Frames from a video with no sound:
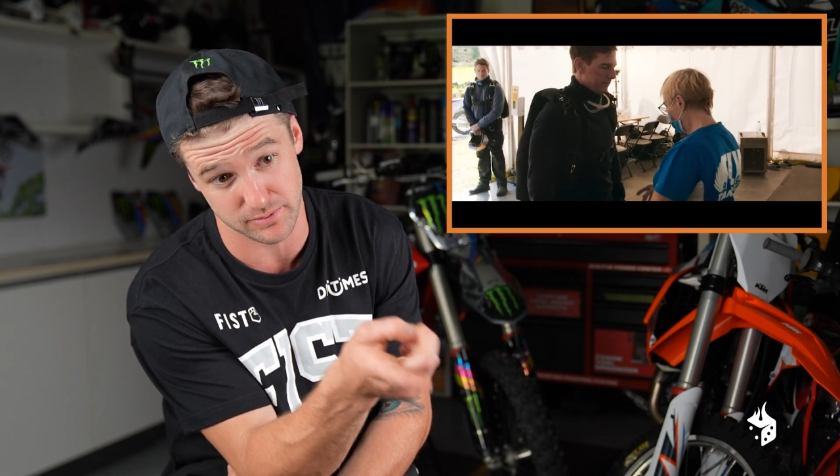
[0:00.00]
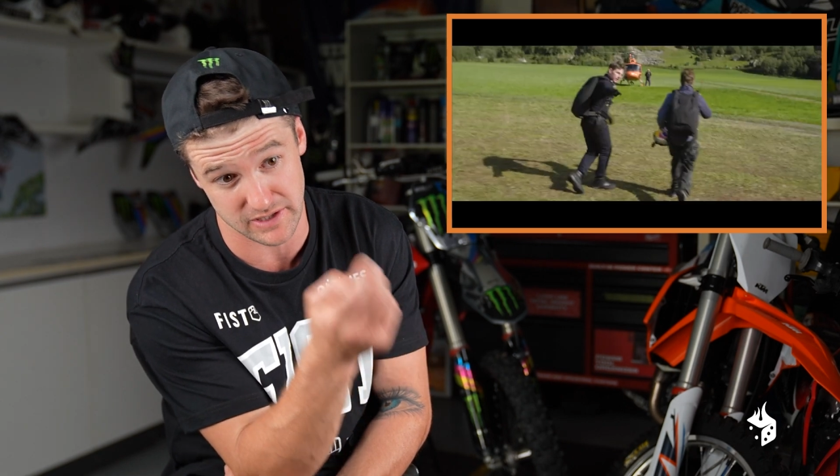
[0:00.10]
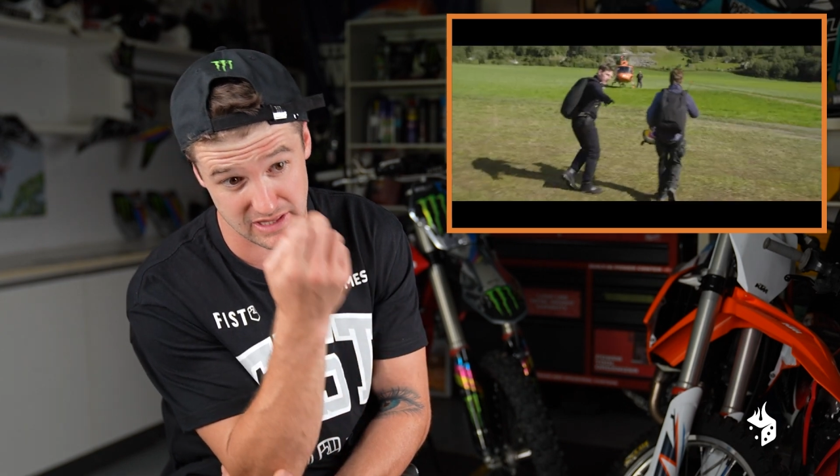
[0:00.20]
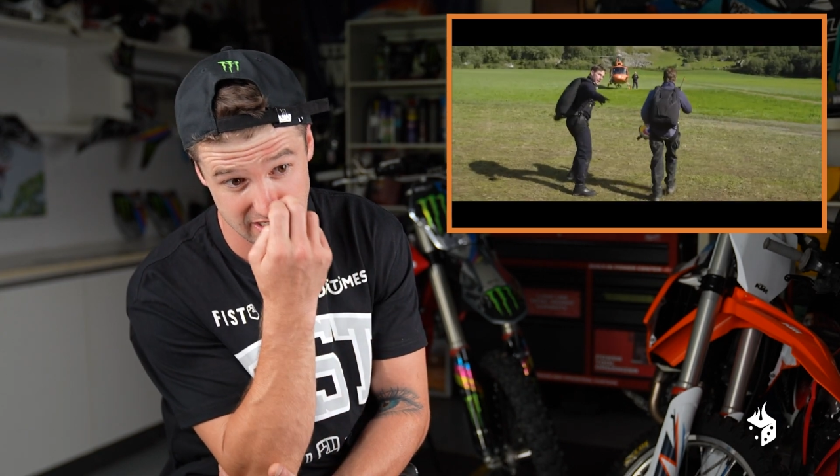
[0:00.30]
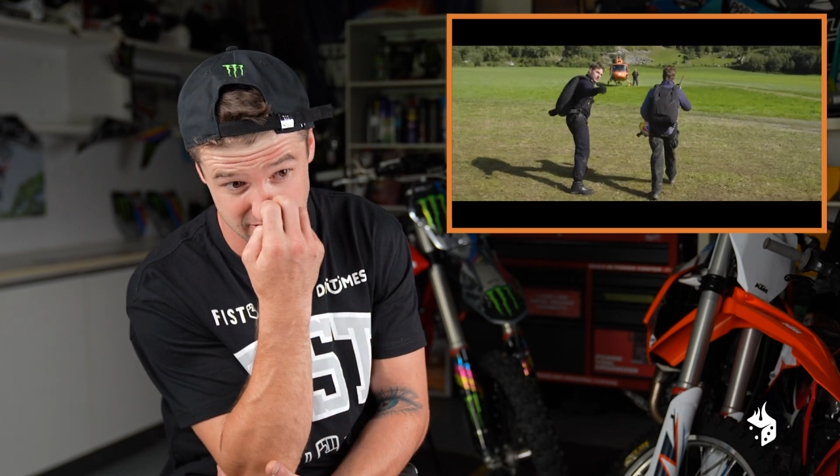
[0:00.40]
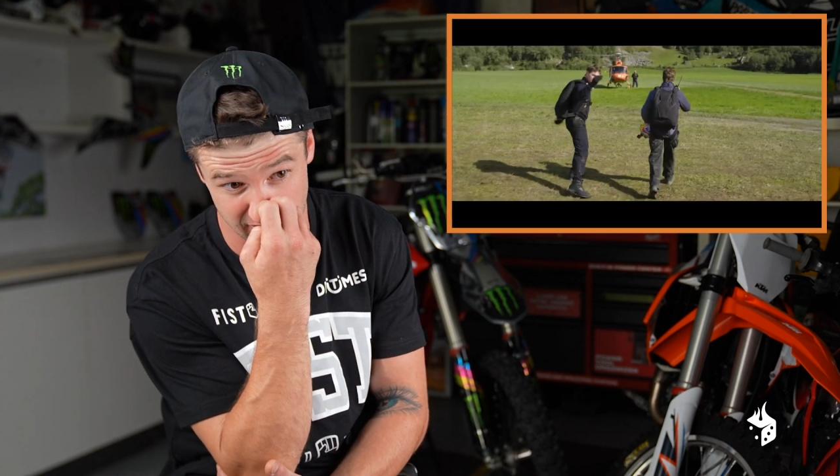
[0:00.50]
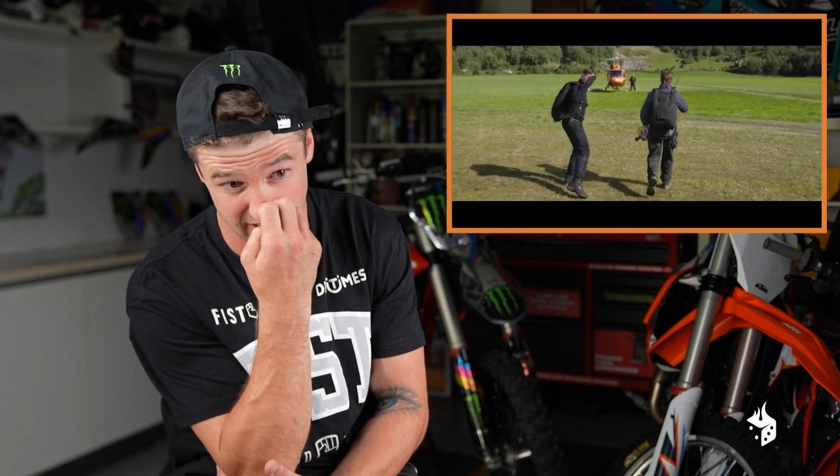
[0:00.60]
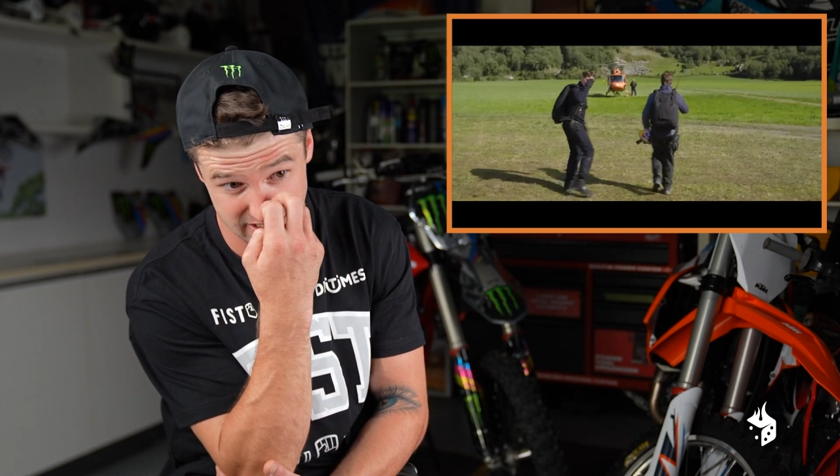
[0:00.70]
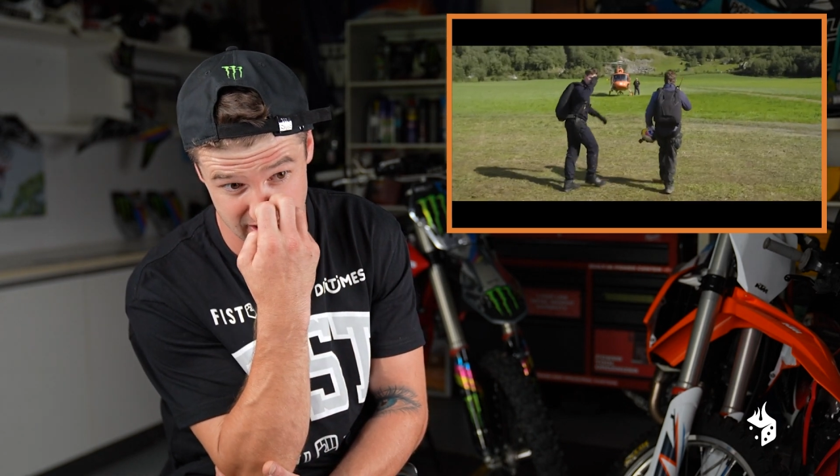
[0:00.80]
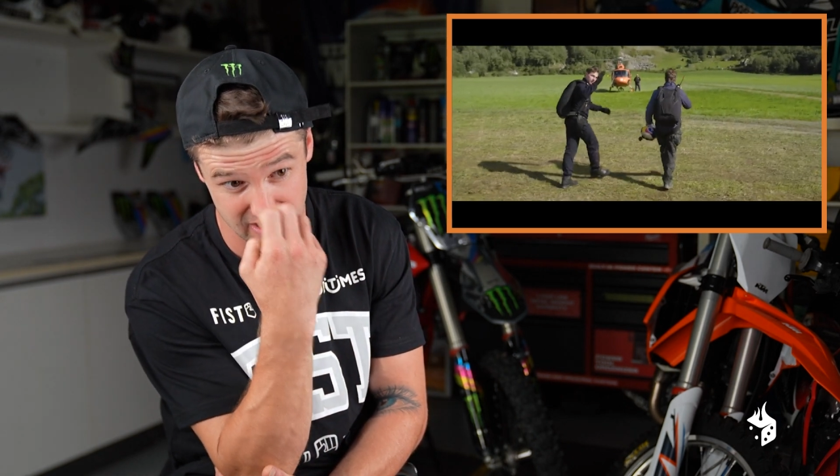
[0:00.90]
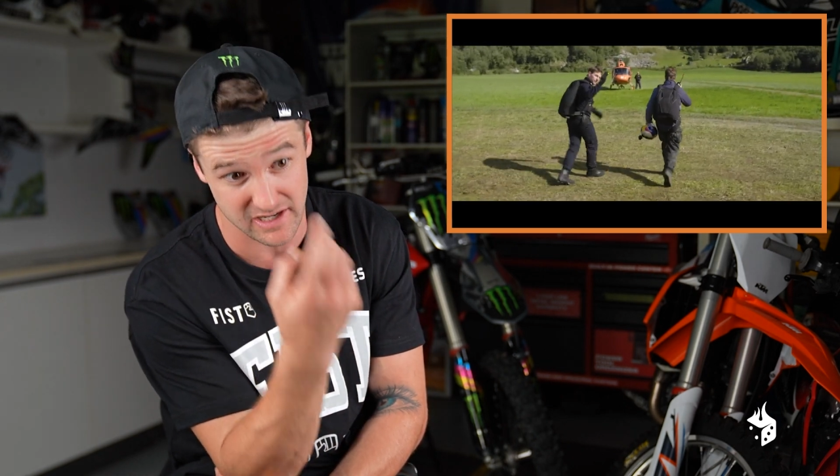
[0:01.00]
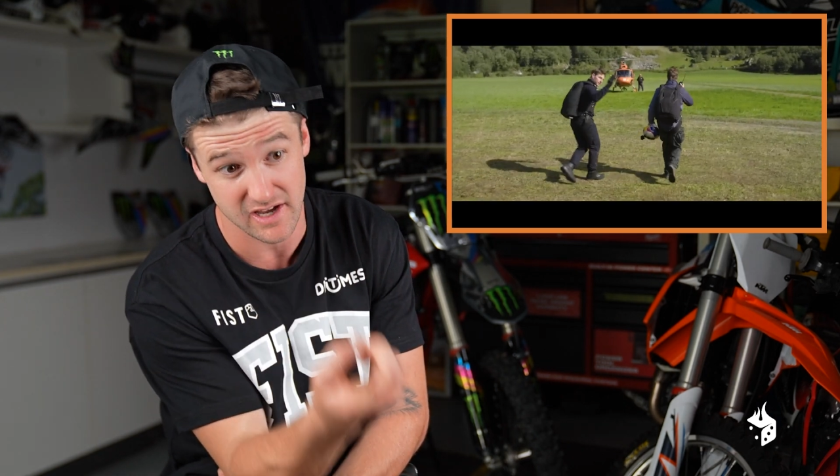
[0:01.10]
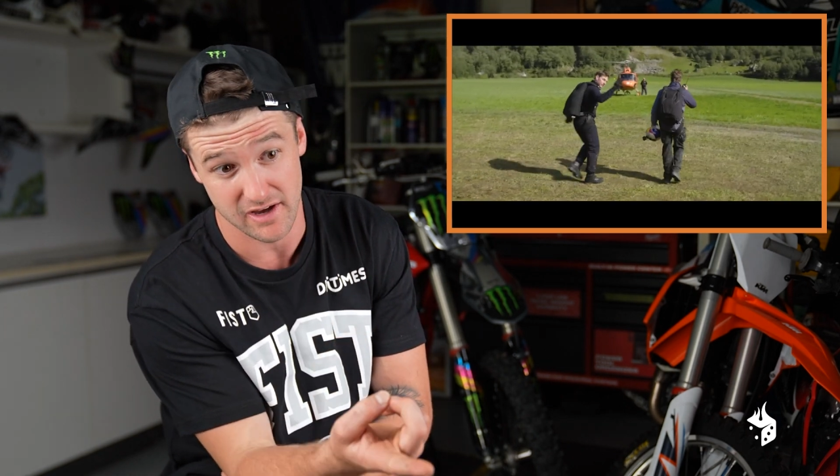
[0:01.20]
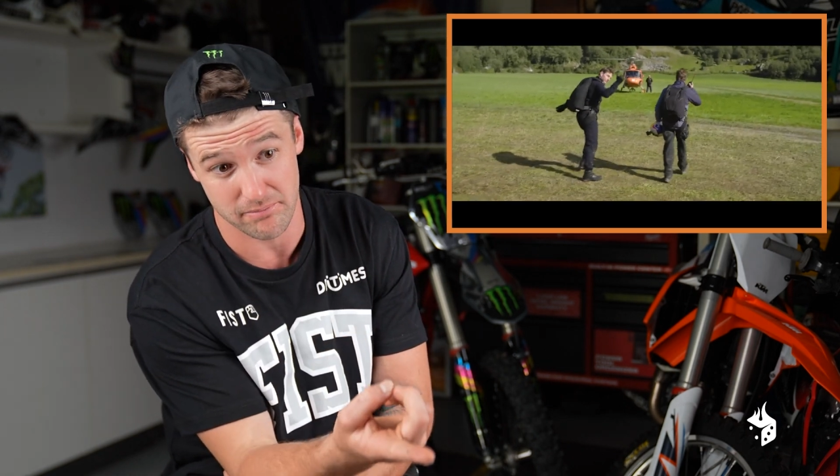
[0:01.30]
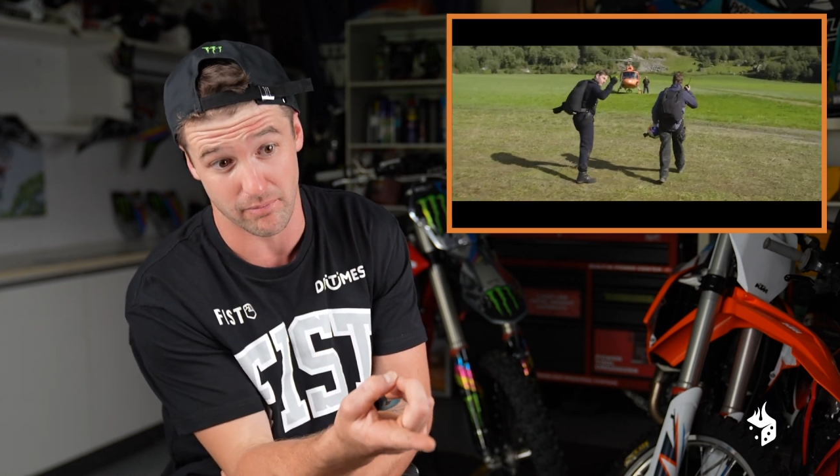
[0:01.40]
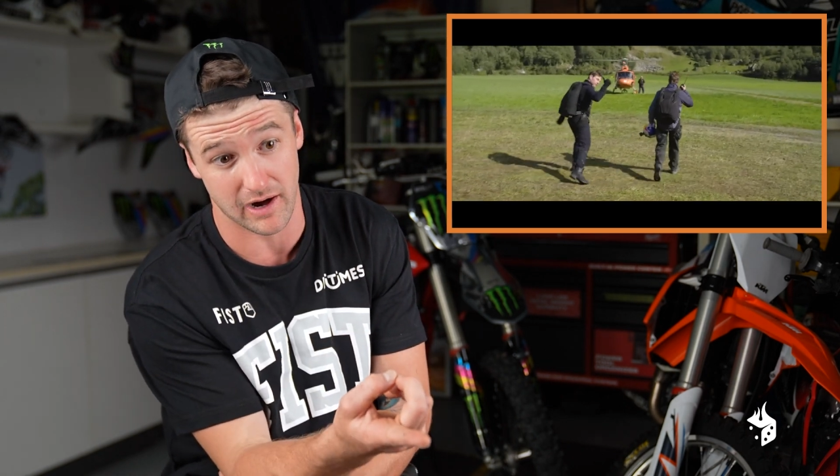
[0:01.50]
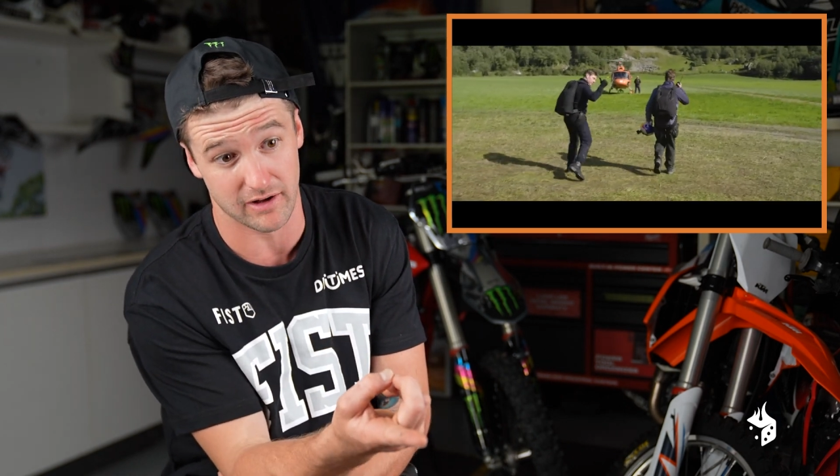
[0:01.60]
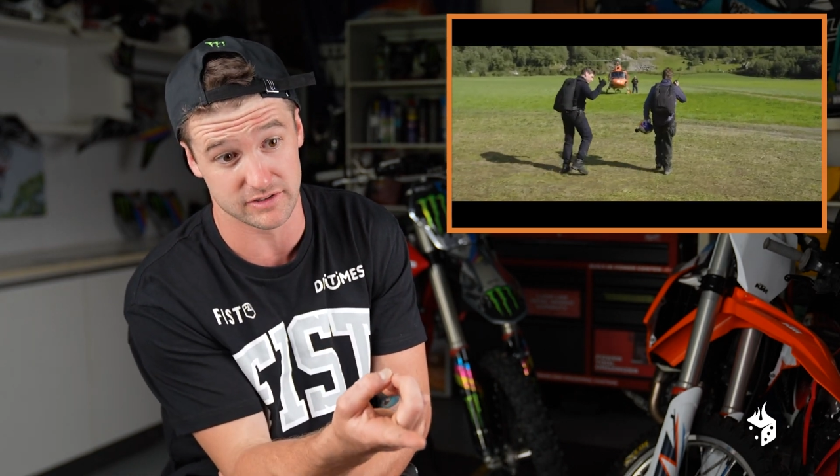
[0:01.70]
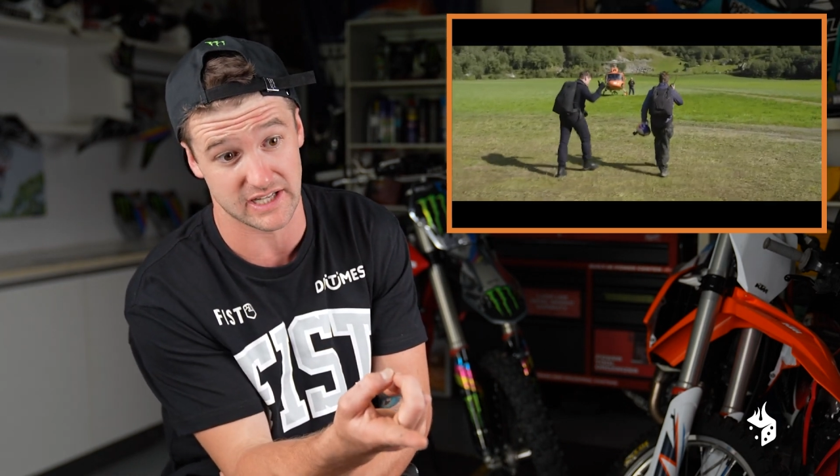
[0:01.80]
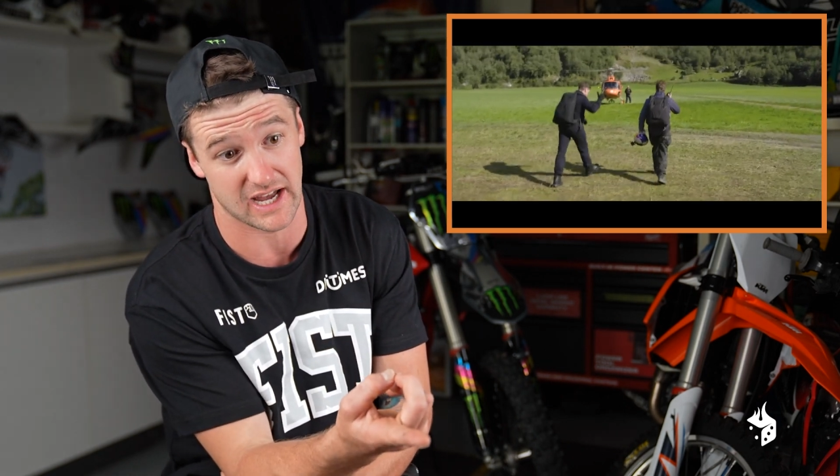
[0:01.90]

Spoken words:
with these guys here. Miles